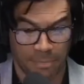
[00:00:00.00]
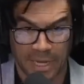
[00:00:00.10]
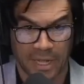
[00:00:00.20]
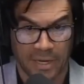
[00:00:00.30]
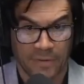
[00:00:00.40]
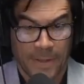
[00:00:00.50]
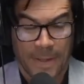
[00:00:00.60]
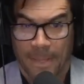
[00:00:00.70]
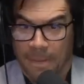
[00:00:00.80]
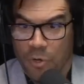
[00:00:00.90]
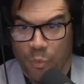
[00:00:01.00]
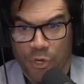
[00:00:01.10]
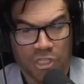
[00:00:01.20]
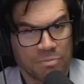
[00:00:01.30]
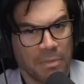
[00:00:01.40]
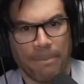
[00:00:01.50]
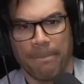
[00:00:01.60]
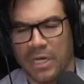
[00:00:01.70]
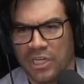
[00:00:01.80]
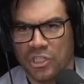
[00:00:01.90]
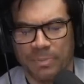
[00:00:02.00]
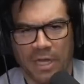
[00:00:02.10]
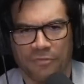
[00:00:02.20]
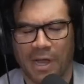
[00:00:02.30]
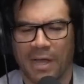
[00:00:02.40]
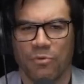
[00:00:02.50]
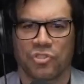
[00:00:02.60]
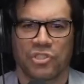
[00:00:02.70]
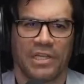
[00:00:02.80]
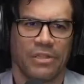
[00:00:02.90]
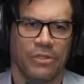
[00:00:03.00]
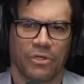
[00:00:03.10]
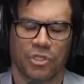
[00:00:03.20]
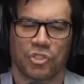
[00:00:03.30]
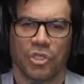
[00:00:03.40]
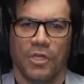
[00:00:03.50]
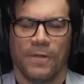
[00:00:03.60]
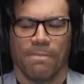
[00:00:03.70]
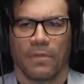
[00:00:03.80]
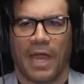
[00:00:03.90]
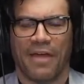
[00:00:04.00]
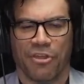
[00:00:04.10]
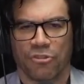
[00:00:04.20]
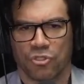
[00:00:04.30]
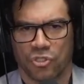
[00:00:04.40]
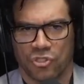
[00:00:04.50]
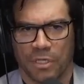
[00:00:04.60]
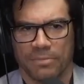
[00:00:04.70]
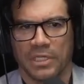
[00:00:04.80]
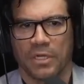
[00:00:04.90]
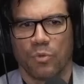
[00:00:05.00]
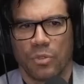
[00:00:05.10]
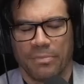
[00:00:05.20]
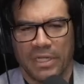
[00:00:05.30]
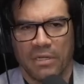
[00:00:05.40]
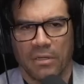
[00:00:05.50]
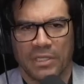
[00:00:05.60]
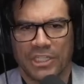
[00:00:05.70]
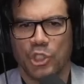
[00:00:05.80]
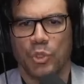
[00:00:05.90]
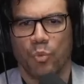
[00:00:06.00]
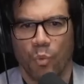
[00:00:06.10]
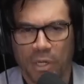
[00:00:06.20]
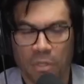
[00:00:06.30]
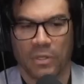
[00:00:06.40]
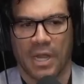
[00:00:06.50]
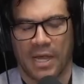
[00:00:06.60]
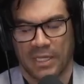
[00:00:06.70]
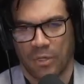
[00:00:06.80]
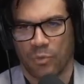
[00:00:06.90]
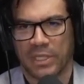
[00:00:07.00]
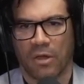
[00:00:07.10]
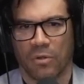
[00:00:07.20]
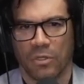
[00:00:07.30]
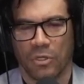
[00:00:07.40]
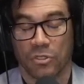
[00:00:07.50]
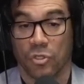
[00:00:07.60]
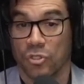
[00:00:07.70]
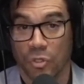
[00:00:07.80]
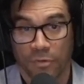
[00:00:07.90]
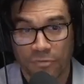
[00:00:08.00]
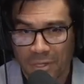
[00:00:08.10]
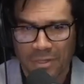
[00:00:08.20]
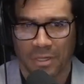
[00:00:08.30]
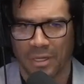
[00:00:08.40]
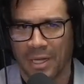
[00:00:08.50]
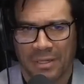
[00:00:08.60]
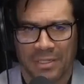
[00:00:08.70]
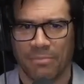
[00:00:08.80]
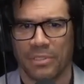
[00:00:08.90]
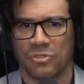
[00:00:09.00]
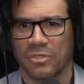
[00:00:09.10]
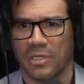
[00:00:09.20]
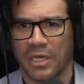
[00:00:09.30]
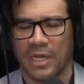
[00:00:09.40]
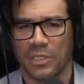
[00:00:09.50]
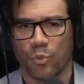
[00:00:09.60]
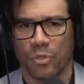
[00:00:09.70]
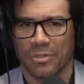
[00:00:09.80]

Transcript: man. Charisma, money's powerful. I would say looks. I think there's a subset of women that you will not get without looks. So if I'm not the best looking guy in the world.